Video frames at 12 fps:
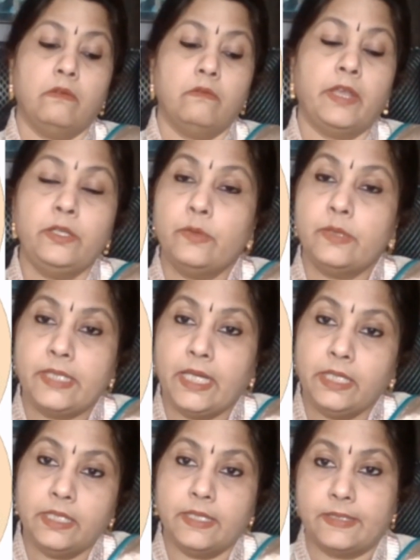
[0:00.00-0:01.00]
When you
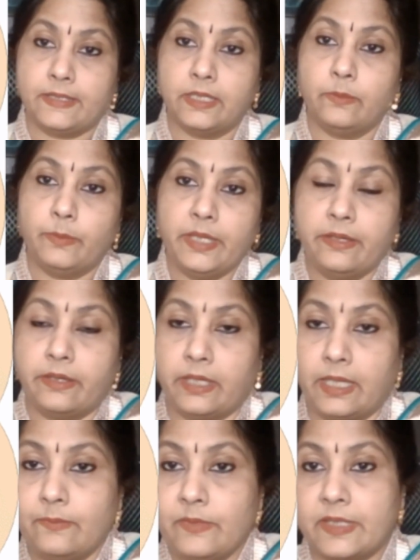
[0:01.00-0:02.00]
see the serpent
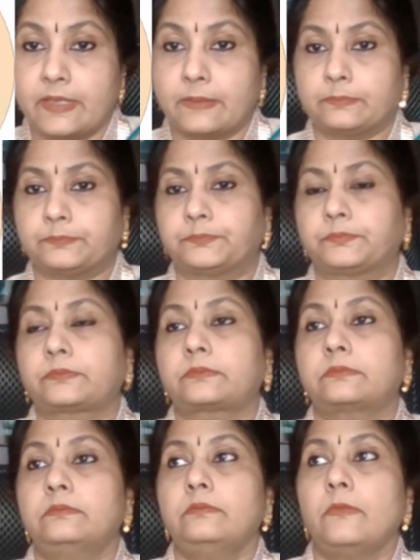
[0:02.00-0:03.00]
dreams
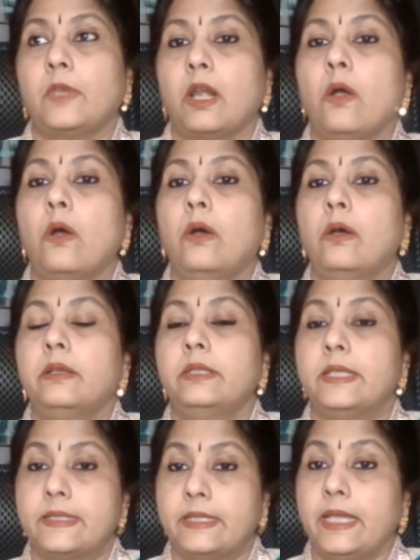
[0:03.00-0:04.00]
or
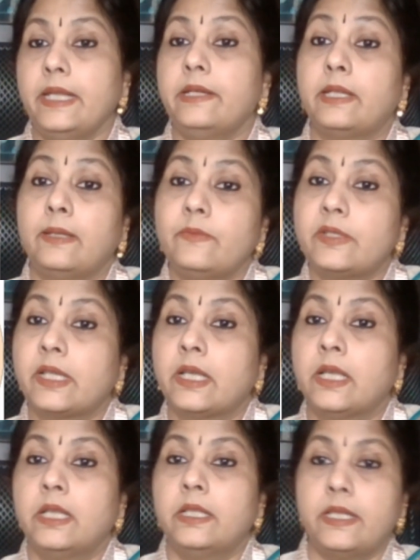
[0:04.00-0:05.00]
the snake dreams,
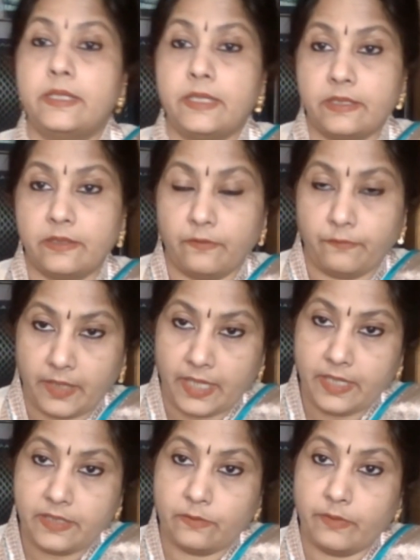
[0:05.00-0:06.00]
this is the
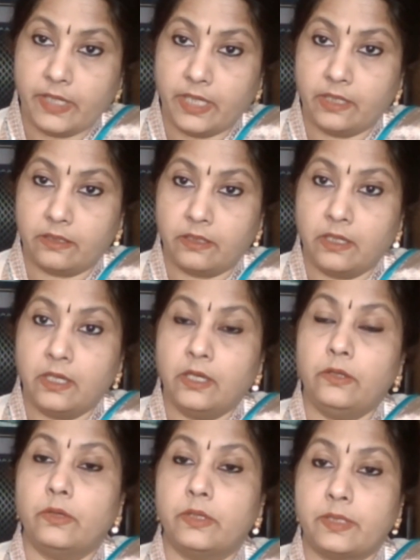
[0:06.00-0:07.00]
phase where
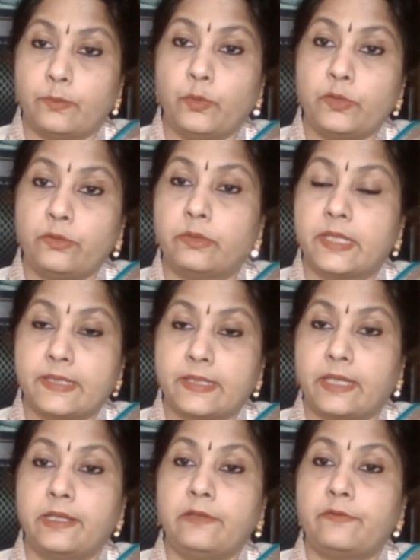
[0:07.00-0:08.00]
you're supposed to
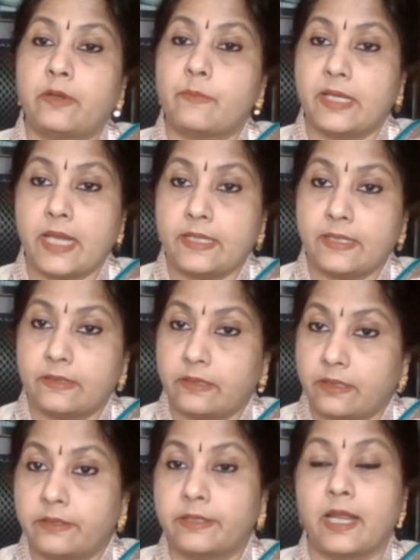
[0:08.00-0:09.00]
disconnect from
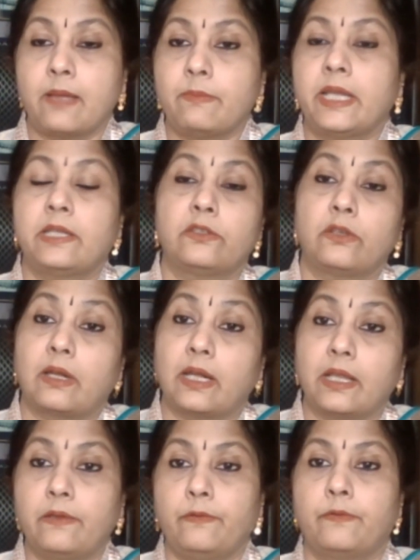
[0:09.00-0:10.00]
unnecessary drama in your
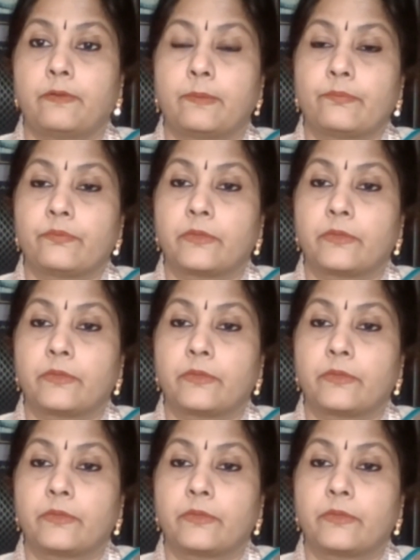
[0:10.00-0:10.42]
life.